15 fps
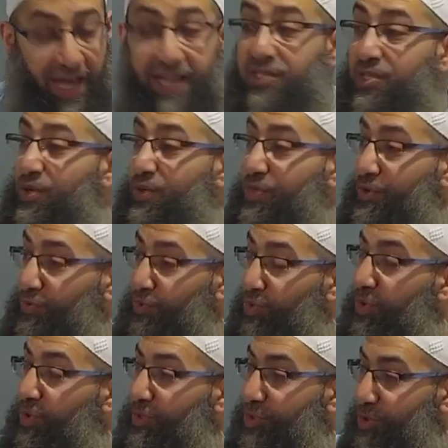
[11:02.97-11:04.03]
And so the
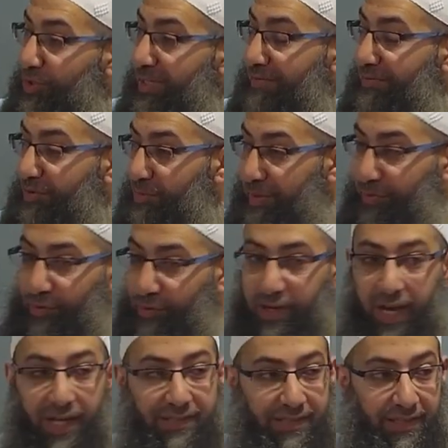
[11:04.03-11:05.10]
rule should never be
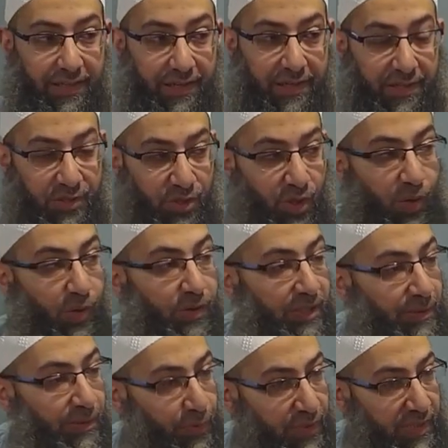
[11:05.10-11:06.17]
forgotten. This
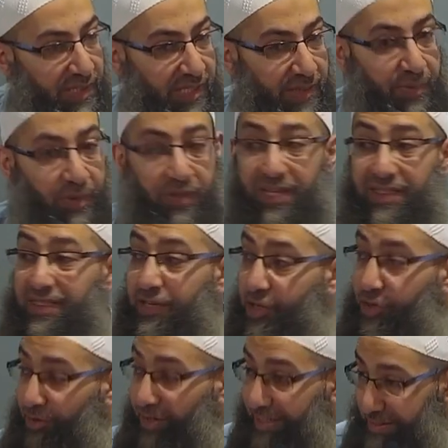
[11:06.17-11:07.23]
golden principle that the
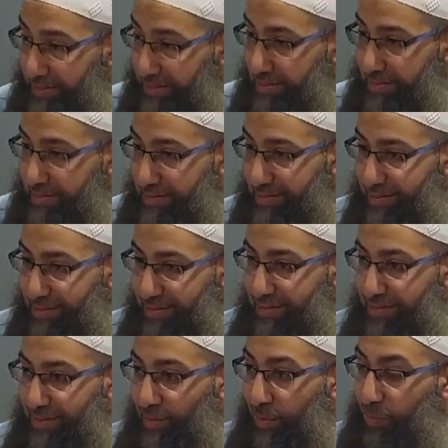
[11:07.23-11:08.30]
greats,
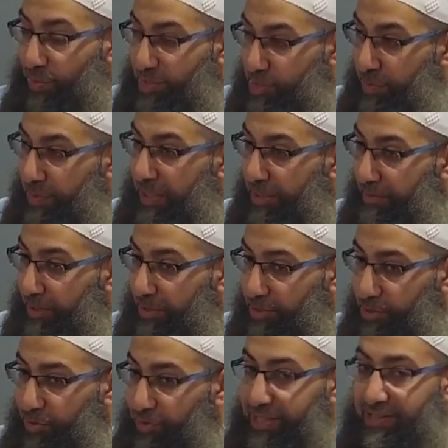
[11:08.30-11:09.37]
when we speak
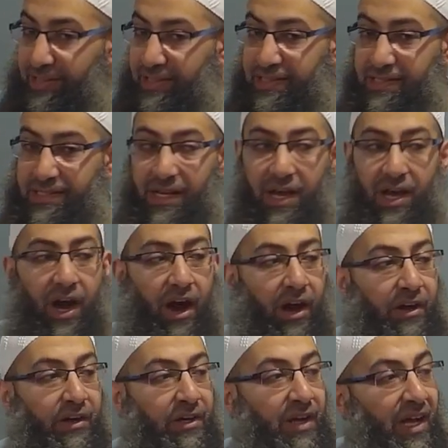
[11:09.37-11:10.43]
about greatness,
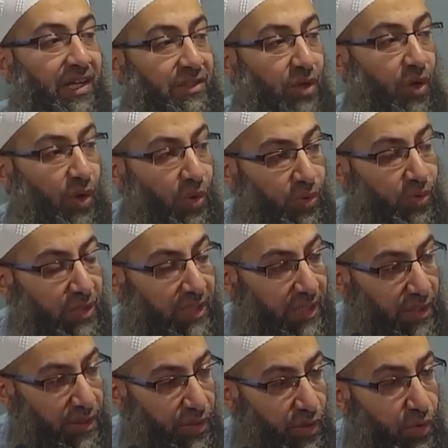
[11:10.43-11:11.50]
are not
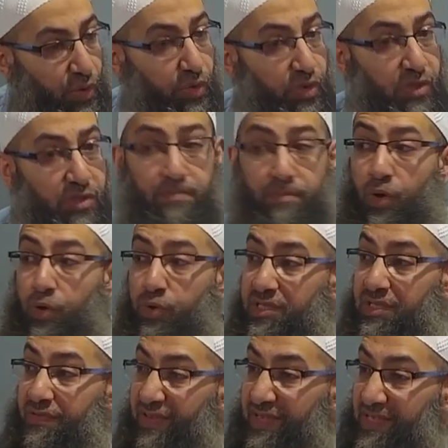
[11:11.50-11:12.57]
only those
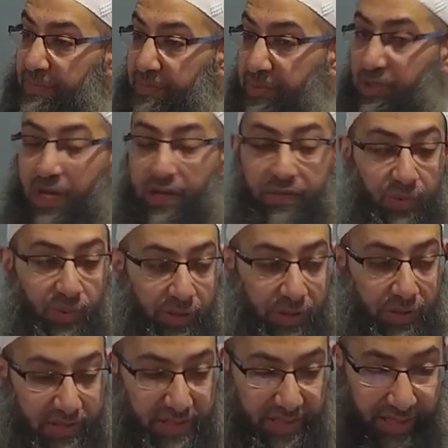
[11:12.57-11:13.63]
most visible on the
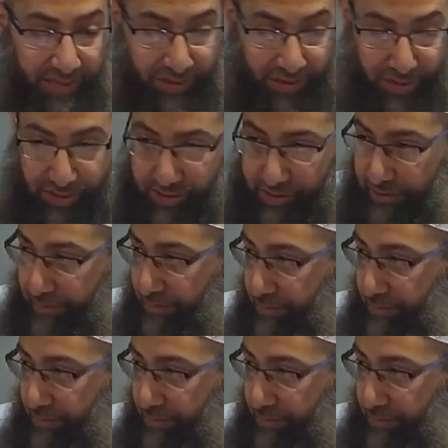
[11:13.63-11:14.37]
world stage.